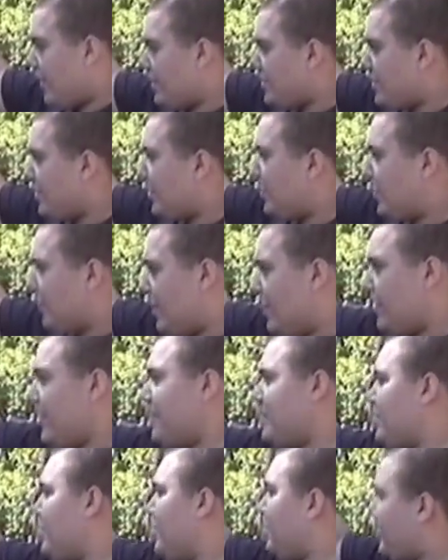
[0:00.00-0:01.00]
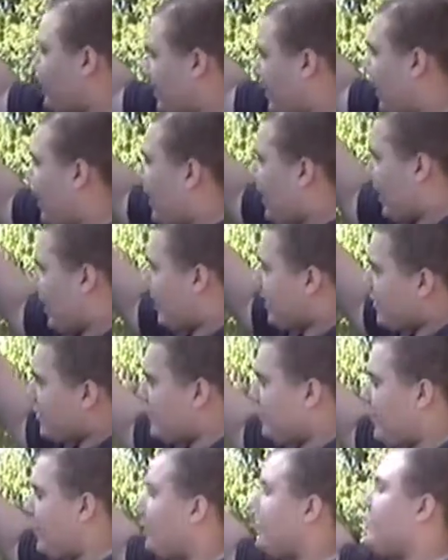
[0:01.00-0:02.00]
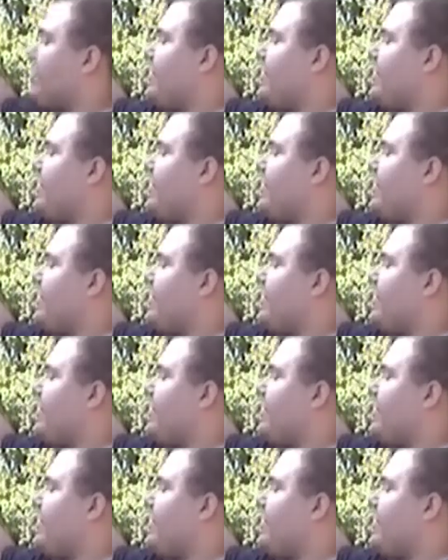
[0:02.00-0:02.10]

still good. He's still a good guy. But